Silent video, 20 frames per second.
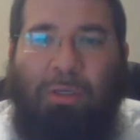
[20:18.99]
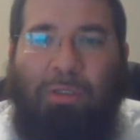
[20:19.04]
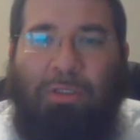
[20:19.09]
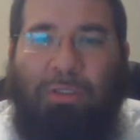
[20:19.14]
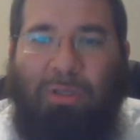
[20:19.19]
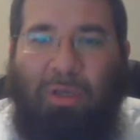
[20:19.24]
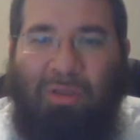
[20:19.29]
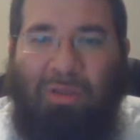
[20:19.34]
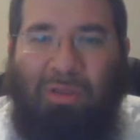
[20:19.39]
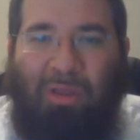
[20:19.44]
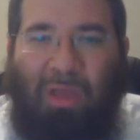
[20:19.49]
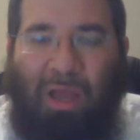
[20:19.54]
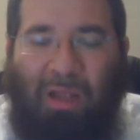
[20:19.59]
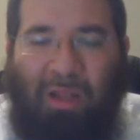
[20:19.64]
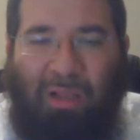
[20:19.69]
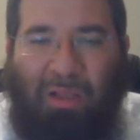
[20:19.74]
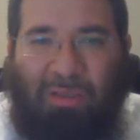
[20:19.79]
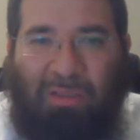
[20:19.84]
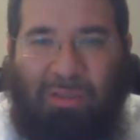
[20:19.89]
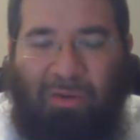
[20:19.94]
So
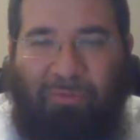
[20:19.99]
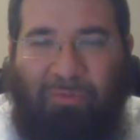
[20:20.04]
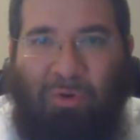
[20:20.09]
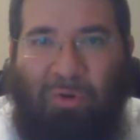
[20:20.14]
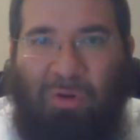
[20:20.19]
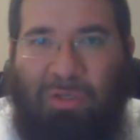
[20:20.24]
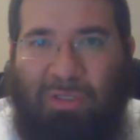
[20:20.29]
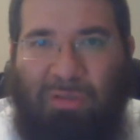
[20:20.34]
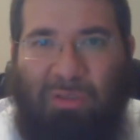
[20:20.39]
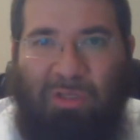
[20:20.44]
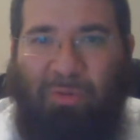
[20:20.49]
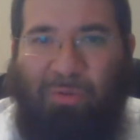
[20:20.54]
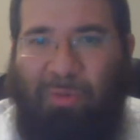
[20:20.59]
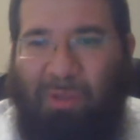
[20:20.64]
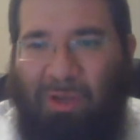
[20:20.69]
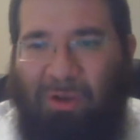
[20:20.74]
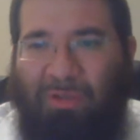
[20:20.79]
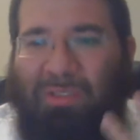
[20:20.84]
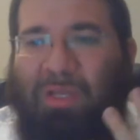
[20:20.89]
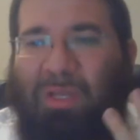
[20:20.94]
of course,
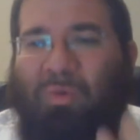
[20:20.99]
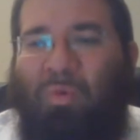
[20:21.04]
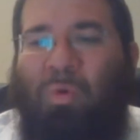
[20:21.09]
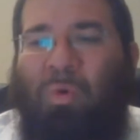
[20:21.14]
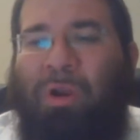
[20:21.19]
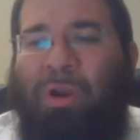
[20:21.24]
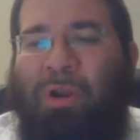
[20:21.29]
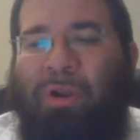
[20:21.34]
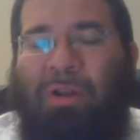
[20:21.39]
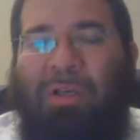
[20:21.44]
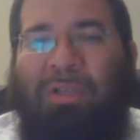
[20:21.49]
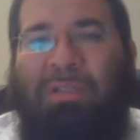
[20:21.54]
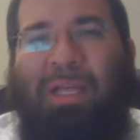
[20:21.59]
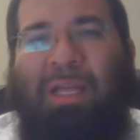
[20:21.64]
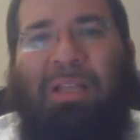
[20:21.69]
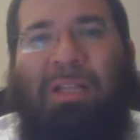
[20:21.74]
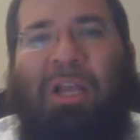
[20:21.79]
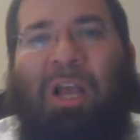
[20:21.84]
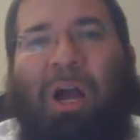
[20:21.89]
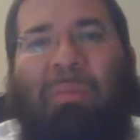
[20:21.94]
Yirmiyahu said, where does
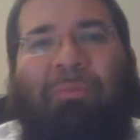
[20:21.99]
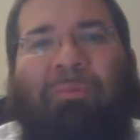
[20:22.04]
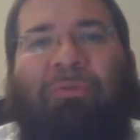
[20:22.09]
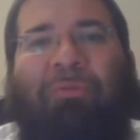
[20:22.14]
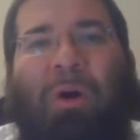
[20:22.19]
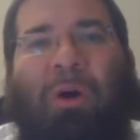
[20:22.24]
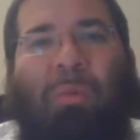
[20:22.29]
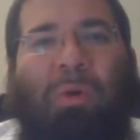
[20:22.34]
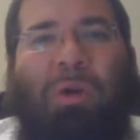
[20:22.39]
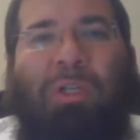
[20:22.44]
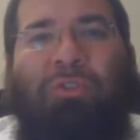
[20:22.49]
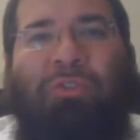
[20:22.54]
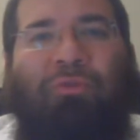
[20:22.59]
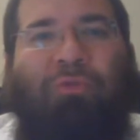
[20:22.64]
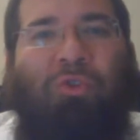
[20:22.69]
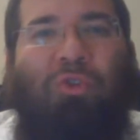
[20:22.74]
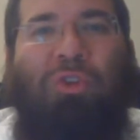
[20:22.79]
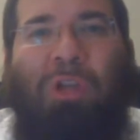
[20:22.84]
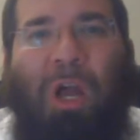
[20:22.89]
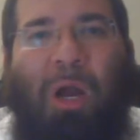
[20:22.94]
that come from? Where does
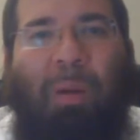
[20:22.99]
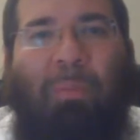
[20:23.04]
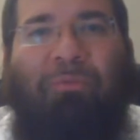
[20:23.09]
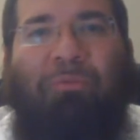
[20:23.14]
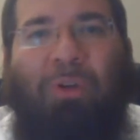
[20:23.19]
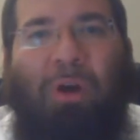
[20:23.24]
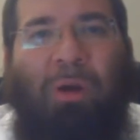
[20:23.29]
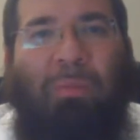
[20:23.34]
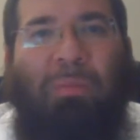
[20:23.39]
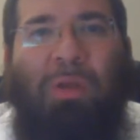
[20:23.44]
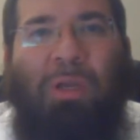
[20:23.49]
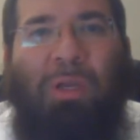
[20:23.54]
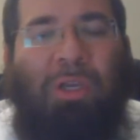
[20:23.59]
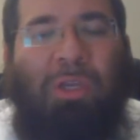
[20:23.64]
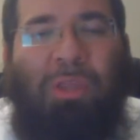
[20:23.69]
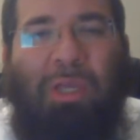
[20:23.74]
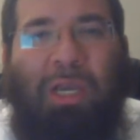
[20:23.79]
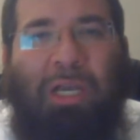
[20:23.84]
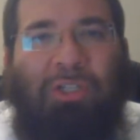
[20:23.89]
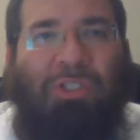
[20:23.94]
food come from?
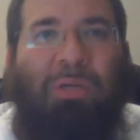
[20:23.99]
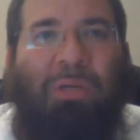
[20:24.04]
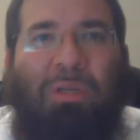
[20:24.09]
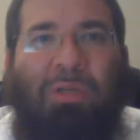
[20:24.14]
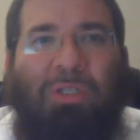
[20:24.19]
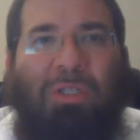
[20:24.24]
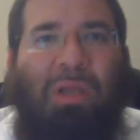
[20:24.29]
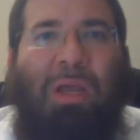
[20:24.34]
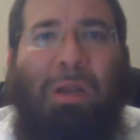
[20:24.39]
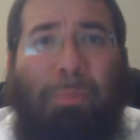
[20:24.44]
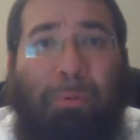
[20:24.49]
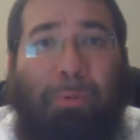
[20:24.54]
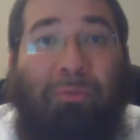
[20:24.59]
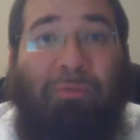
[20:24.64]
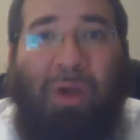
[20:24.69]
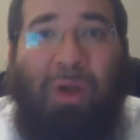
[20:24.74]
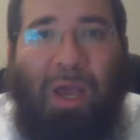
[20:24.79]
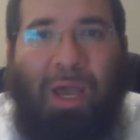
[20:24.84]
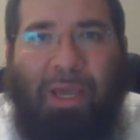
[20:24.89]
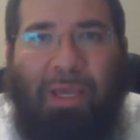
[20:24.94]
You think Hashem doesn't know how to
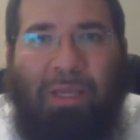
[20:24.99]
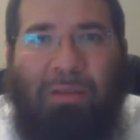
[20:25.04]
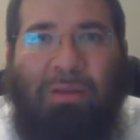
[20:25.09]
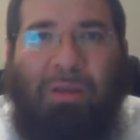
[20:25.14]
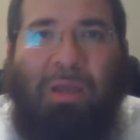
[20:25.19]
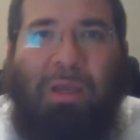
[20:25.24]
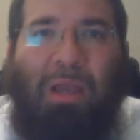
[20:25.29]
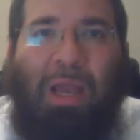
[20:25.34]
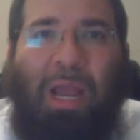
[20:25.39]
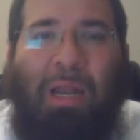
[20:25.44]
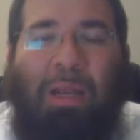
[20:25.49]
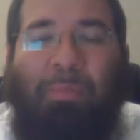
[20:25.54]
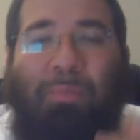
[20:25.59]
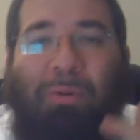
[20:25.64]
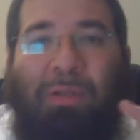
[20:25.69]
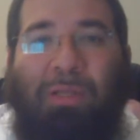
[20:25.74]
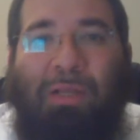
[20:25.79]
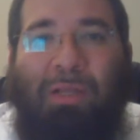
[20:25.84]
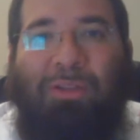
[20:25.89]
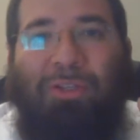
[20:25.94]
provide? And he
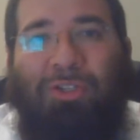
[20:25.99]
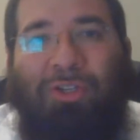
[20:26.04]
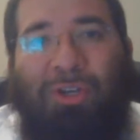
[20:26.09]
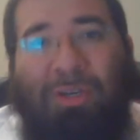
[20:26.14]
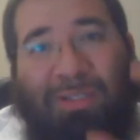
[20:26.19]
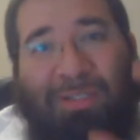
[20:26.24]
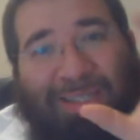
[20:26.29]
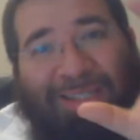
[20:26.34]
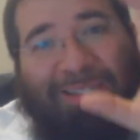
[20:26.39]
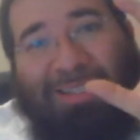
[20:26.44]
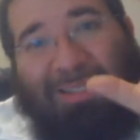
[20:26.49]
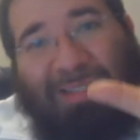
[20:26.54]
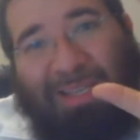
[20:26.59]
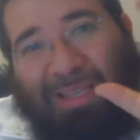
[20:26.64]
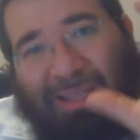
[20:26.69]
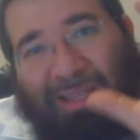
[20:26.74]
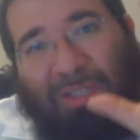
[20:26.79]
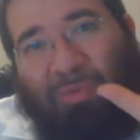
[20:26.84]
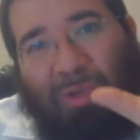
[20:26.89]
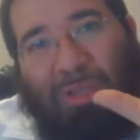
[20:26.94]
pulled out the jug. He says, you see
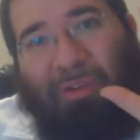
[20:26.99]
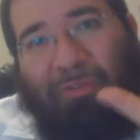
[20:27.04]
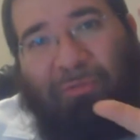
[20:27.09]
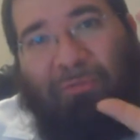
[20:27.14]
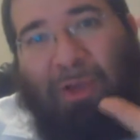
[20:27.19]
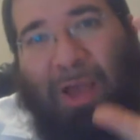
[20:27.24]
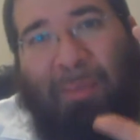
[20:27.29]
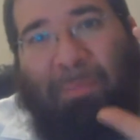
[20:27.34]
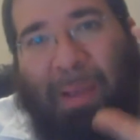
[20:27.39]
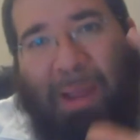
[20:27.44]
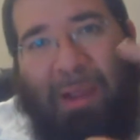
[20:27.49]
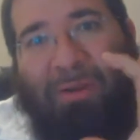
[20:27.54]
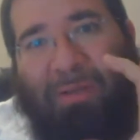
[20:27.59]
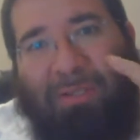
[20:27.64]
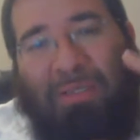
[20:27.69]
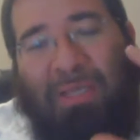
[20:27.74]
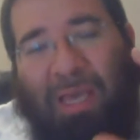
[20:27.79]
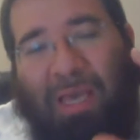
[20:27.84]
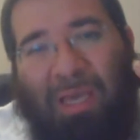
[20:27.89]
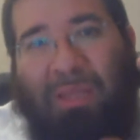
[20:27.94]
this, what your fat
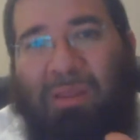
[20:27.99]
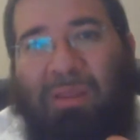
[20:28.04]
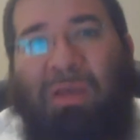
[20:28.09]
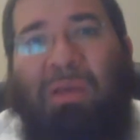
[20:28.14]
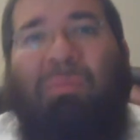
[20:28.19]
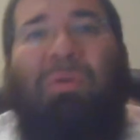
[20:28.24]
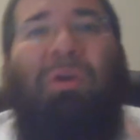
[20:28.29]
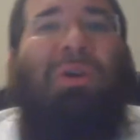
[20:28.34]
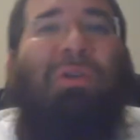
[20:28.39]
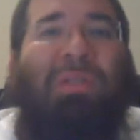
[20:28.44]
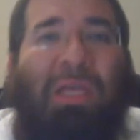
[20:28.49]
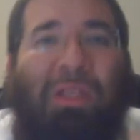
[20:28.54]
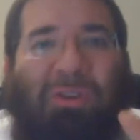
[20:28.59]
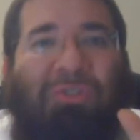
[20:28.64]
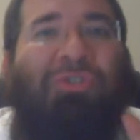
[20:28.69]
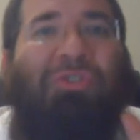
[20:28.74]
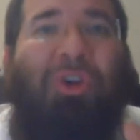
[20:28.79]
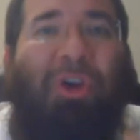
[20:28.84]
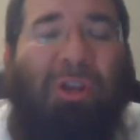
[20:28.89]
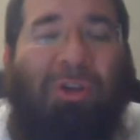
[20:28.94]
parents ate? Because they
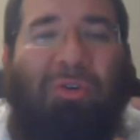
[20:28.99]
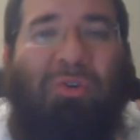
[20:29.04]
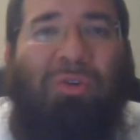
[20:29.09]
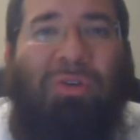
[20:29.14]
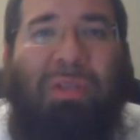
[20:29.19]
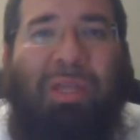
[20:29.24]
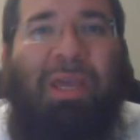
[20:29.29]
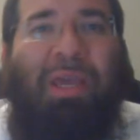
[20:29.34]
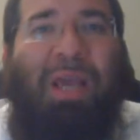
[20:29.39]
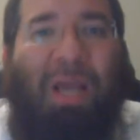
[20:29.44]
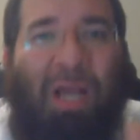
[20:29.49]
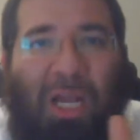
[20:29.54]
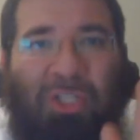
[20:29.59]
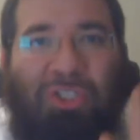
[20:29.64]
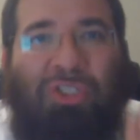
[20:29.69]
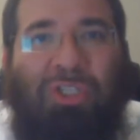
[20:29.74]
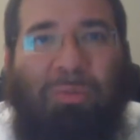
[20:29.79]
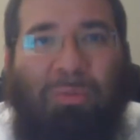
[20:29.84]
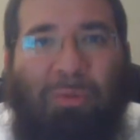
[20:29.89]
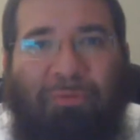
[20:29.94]
learned Torah all day.
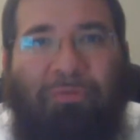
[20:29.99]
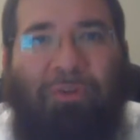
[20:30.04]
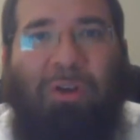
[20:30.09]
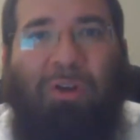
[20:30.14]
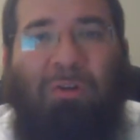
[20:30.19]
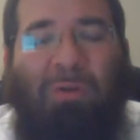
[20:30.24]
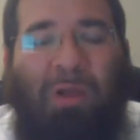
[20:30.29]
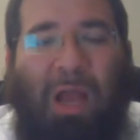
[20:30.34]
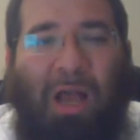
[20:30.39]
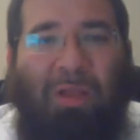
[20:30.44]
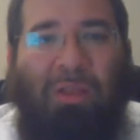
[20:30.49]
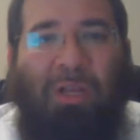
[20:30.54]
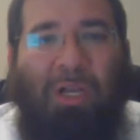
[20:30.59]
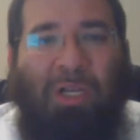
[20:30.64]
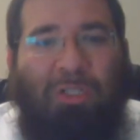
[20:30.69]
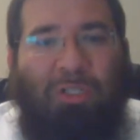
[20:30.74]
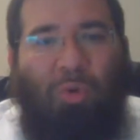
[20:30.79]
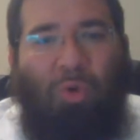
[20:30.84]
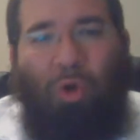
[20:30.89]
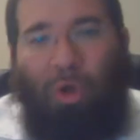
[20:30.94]
Hashem will figure out.
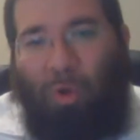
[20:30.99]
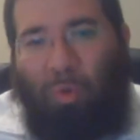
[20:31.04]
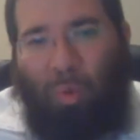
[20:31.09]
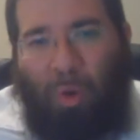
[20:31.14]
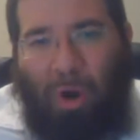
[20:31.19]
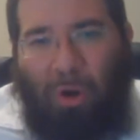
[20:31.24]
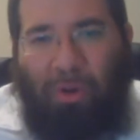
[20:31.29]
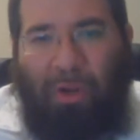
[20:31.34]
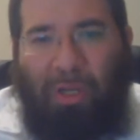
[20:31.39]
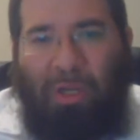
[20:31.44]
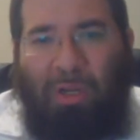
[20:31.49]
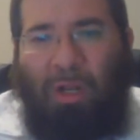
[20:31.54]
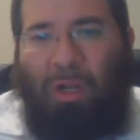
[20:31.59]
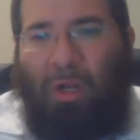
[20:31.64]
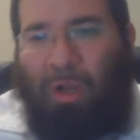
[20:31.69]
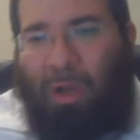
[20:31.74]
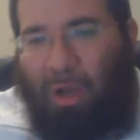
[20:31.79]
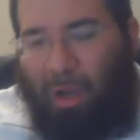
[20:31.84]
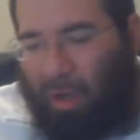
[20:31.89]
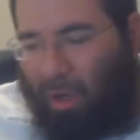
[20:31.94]
So we're all worried.
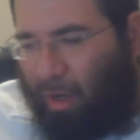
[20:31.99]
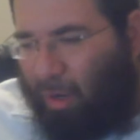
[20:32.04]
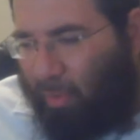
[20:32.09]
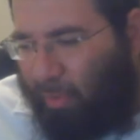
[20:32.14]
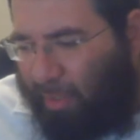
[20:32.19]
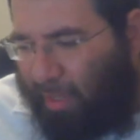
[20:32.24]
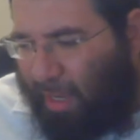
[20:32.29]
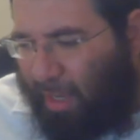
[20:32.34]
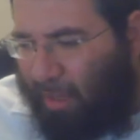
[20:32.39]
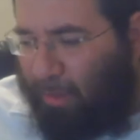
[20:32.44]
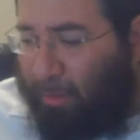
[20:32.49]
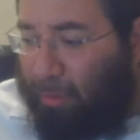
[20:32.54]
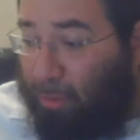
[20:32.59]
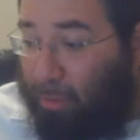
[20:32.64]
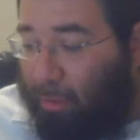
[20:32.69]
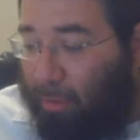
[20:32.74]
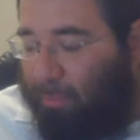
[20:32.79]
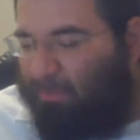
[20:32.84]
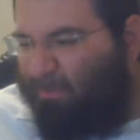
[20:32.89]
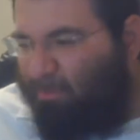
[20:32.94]
Oh, we got to
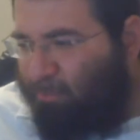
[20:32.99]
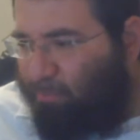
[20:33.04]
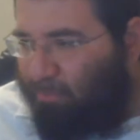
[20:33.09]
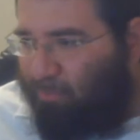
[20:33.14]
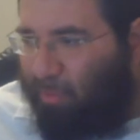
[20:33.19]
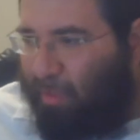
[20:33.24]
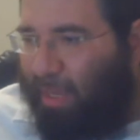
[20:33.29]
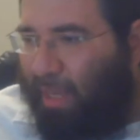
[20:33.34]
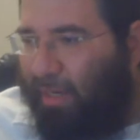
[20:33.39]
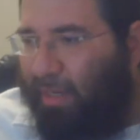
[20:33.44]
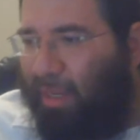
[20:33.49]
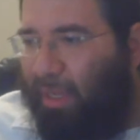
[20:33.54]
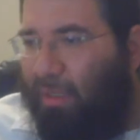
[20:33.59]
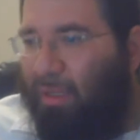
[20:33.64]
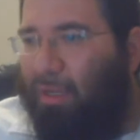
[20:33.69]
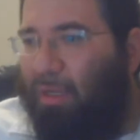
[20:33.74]
learn. We got to